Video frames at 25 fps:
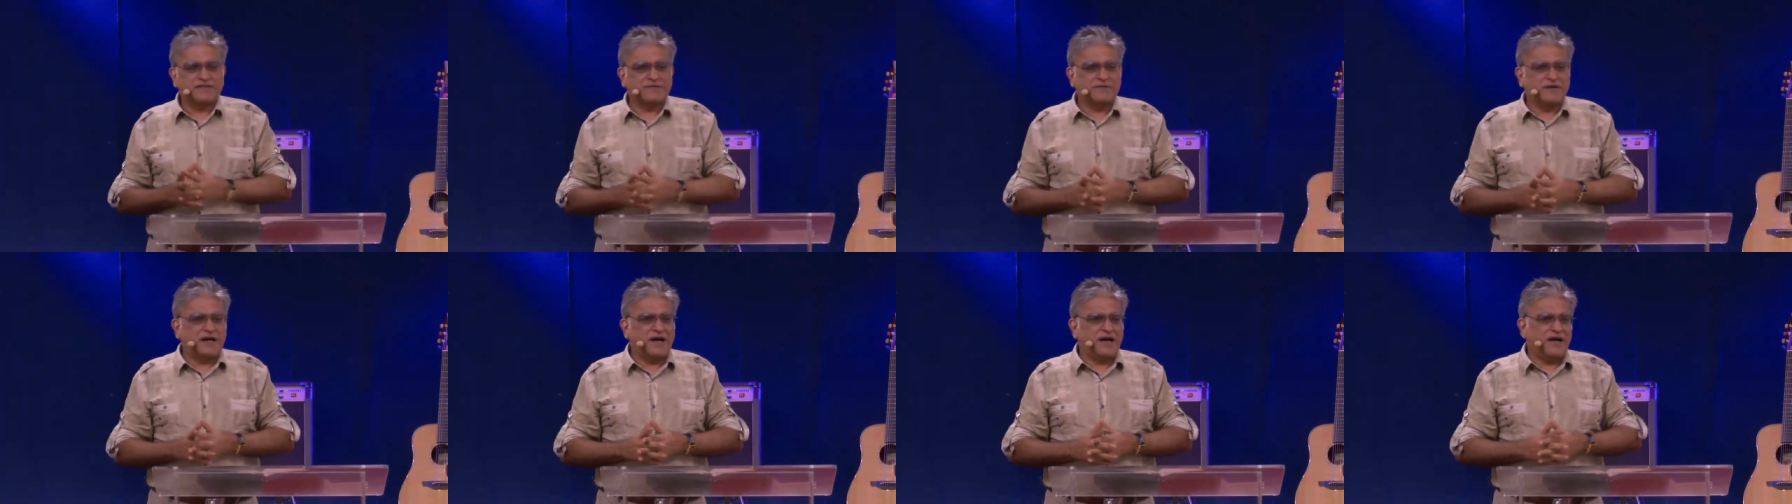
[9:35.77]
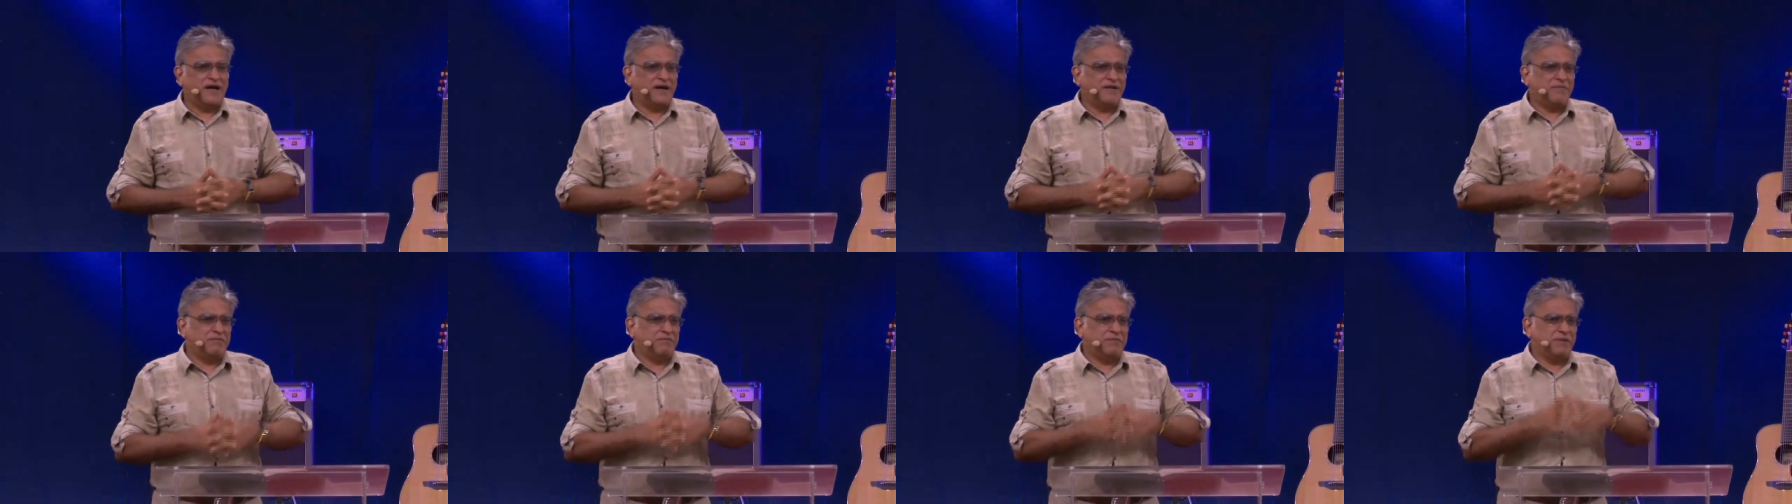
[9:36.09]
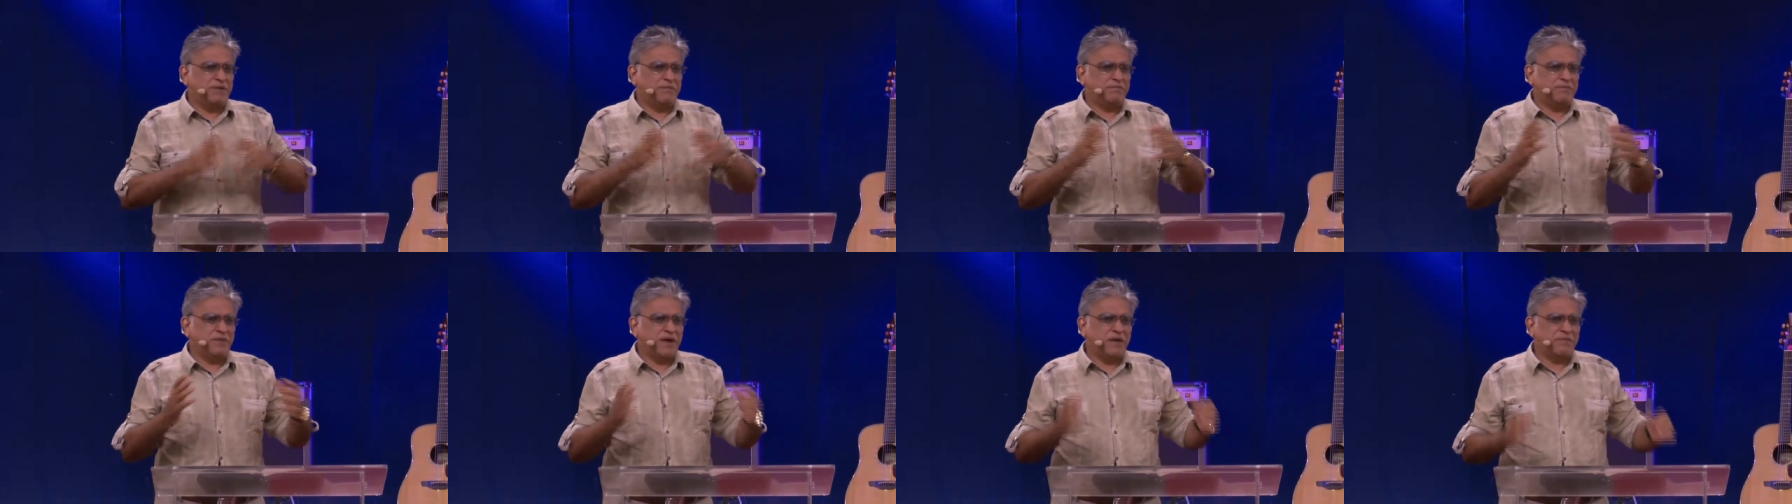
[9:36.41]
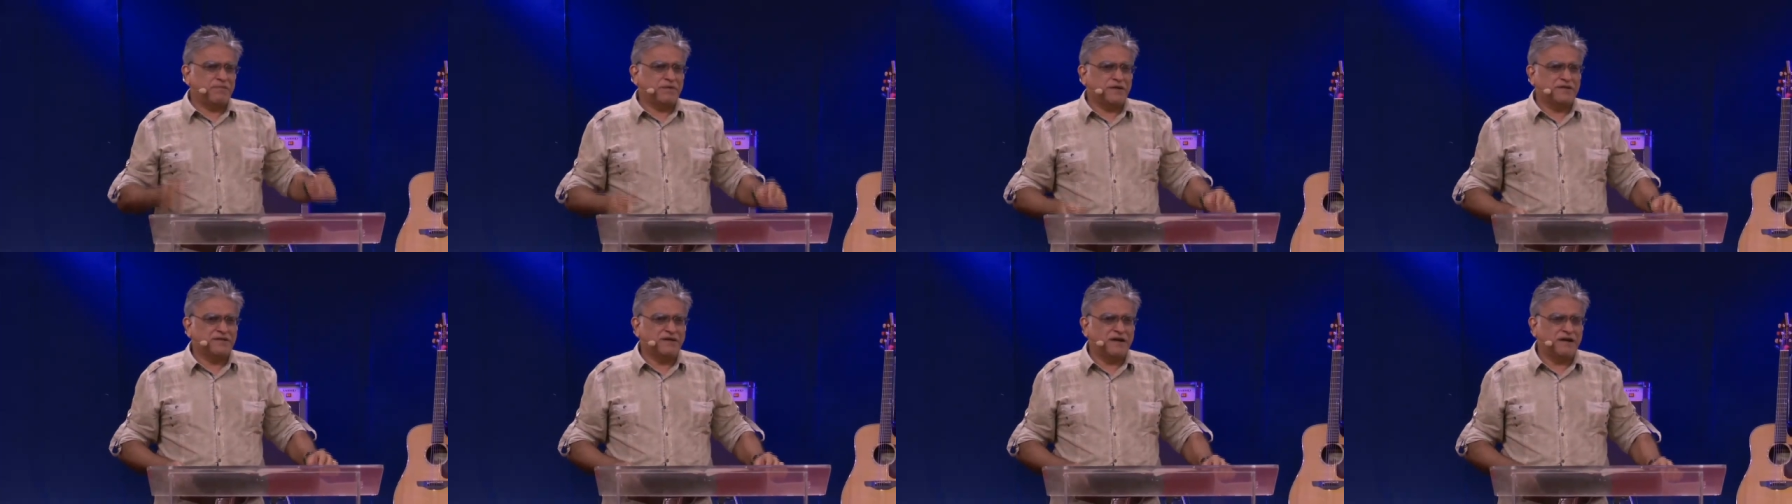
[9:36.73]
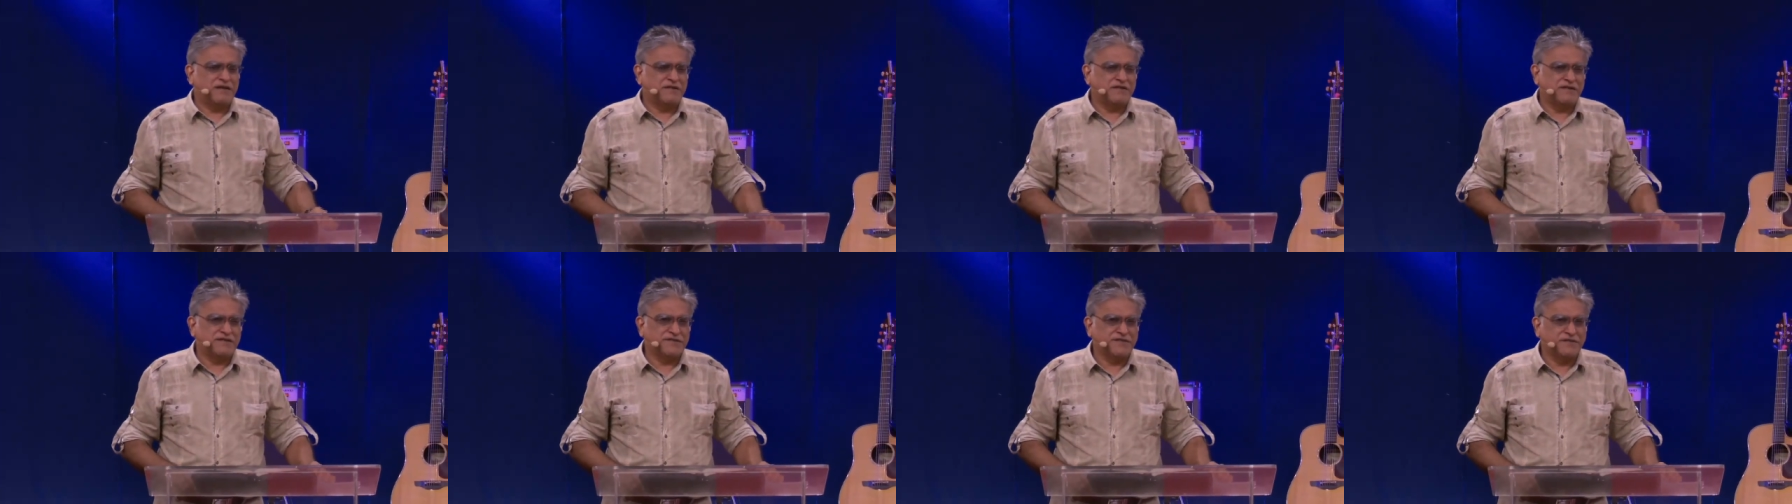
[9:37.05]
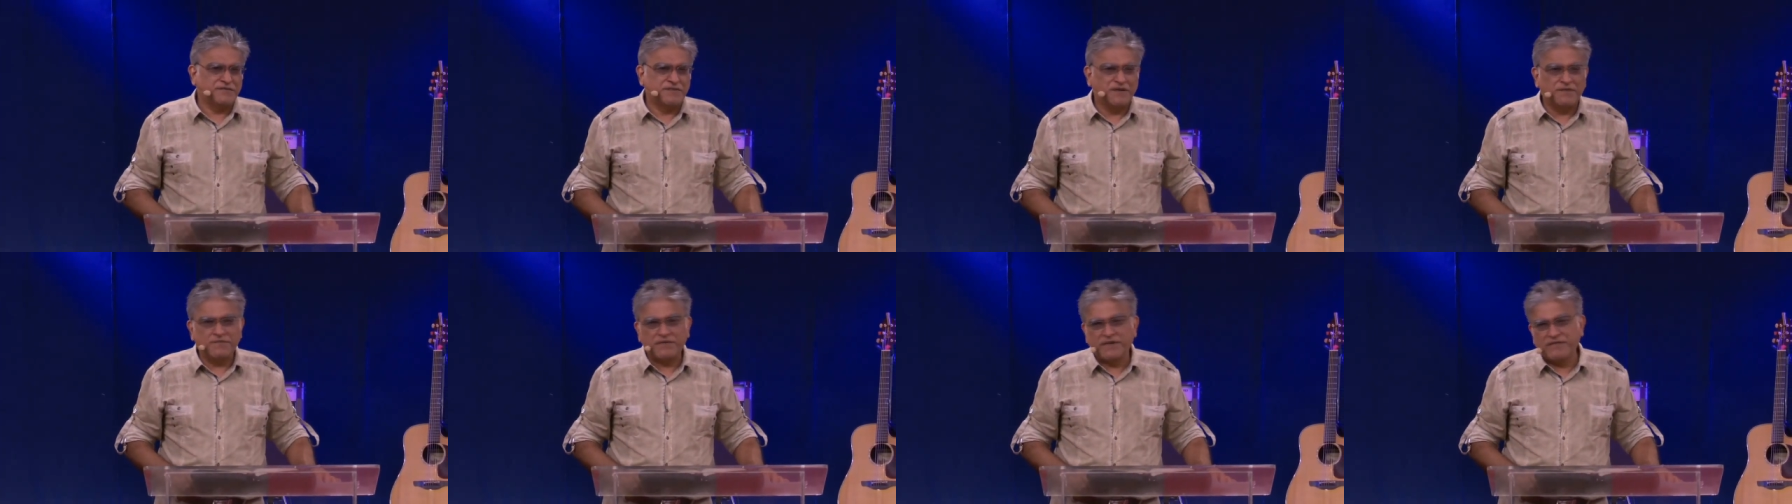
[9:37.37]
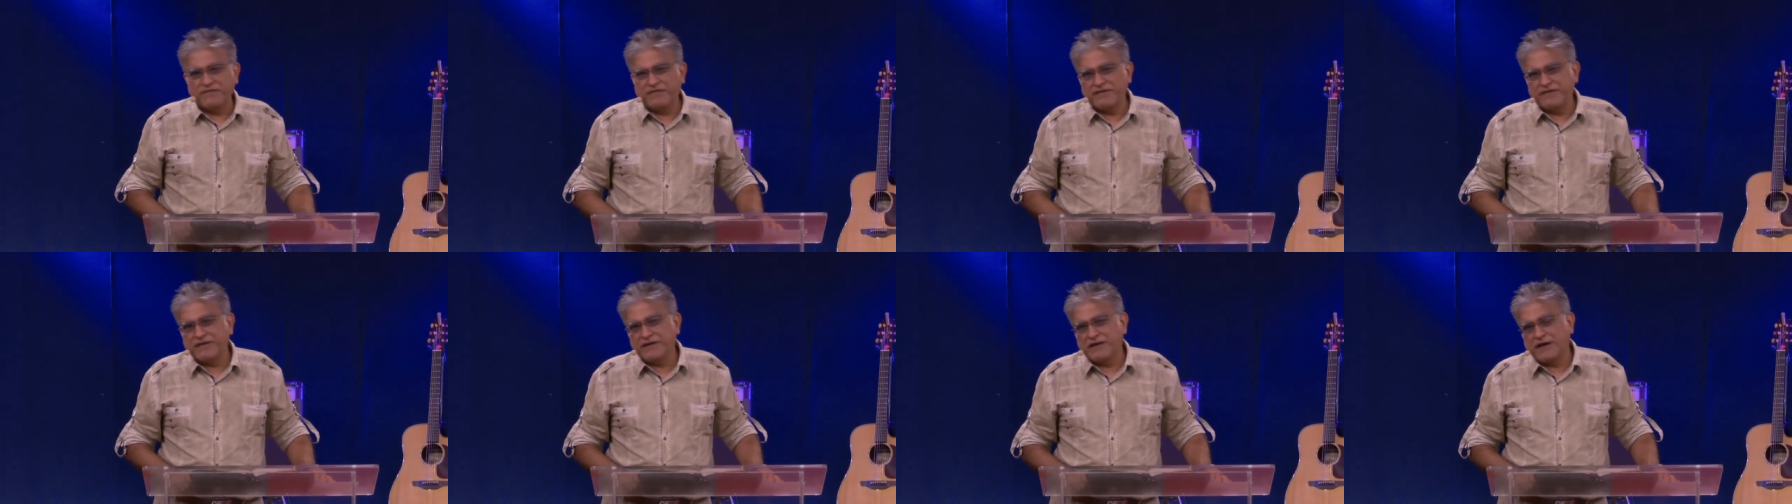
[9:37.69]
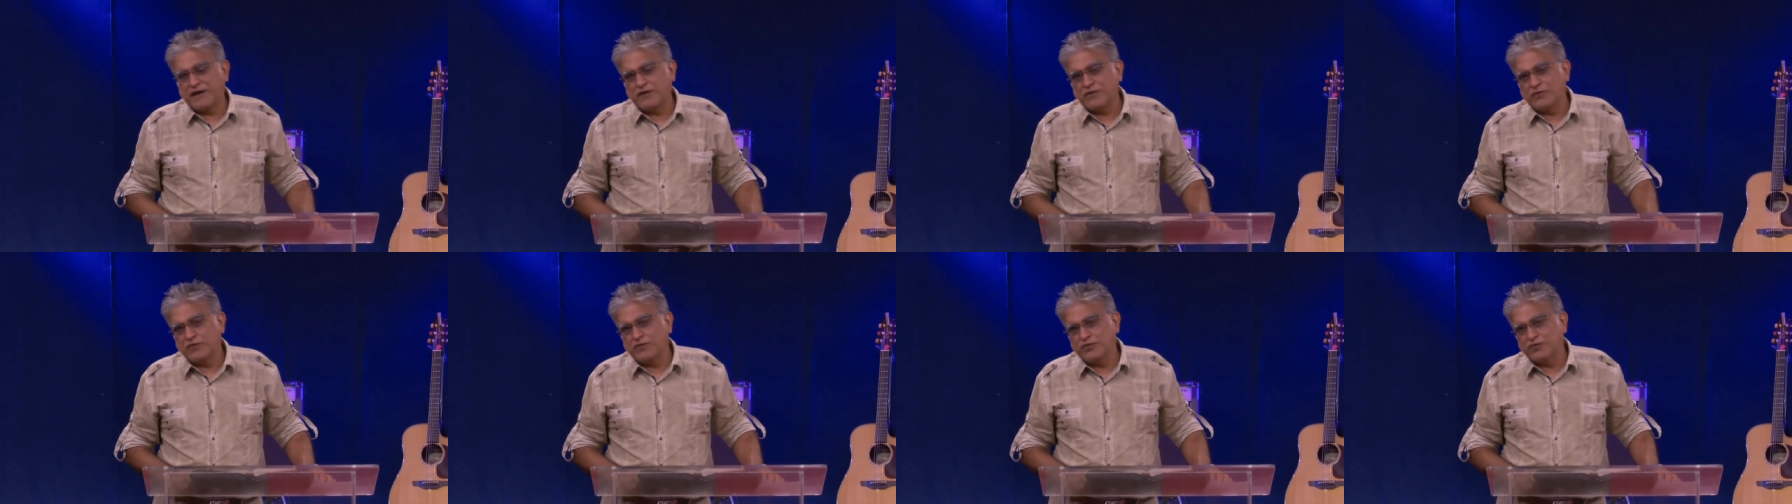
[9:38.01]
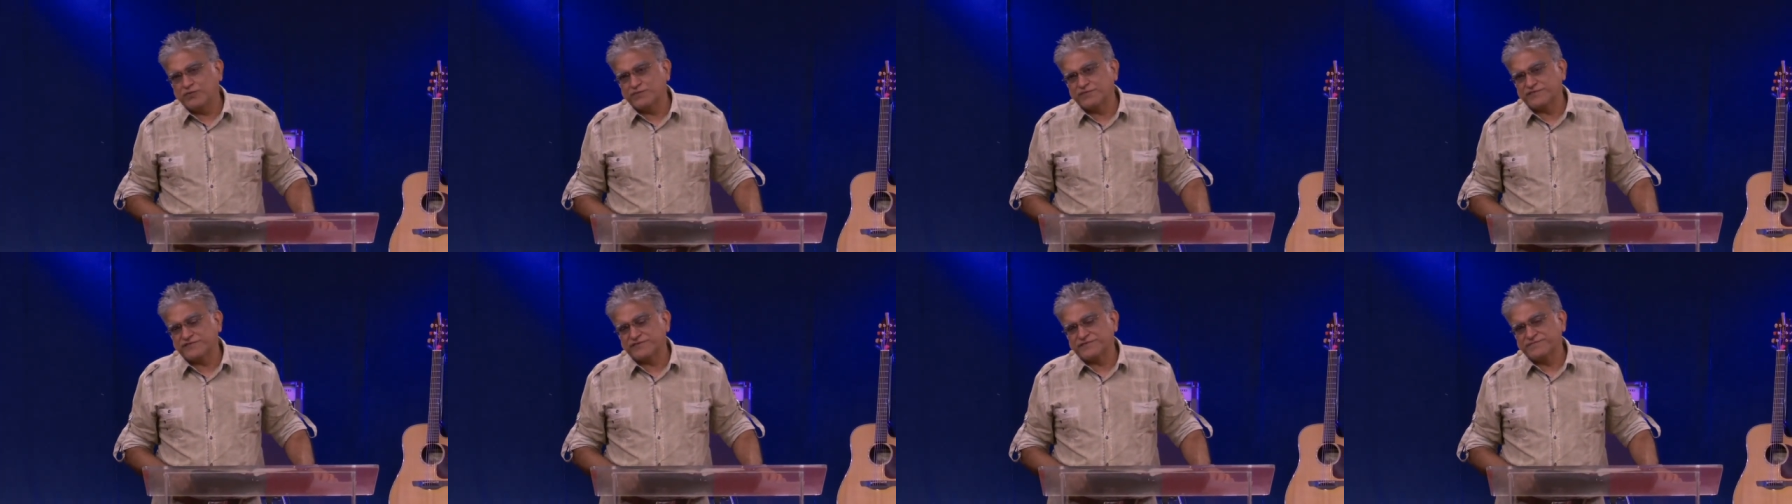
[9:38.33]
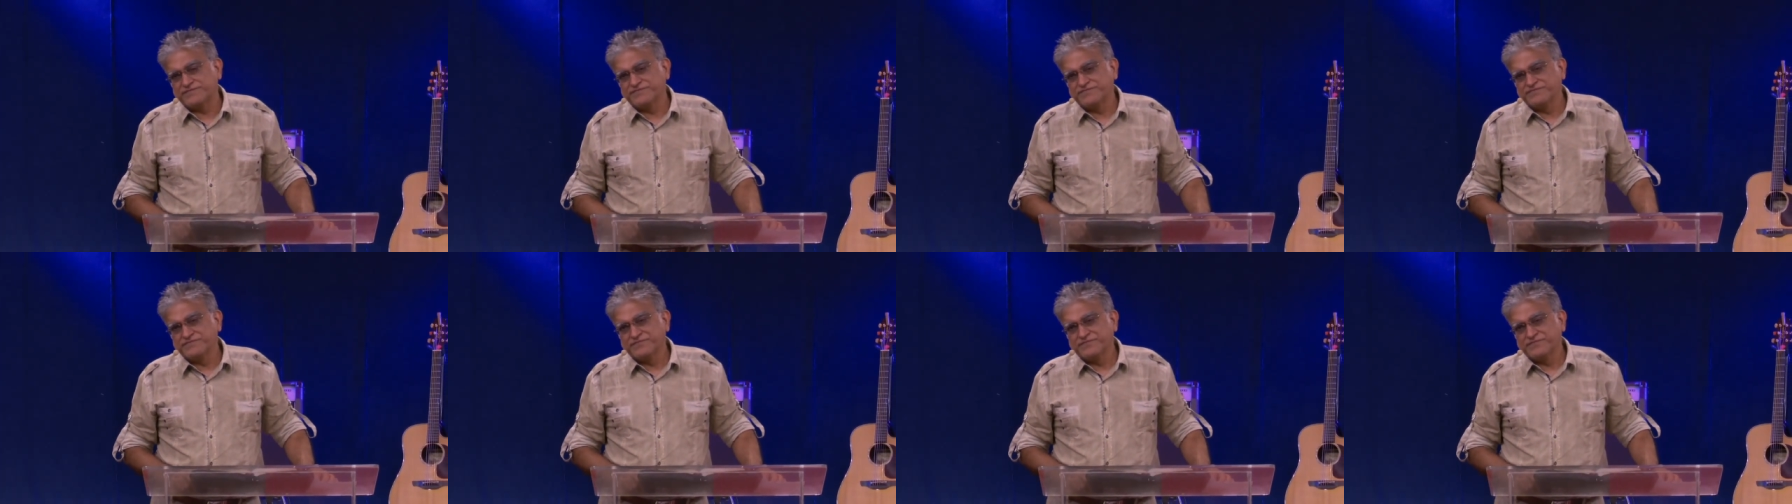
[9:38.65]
them. I have baptized hundreds of them even in our homes.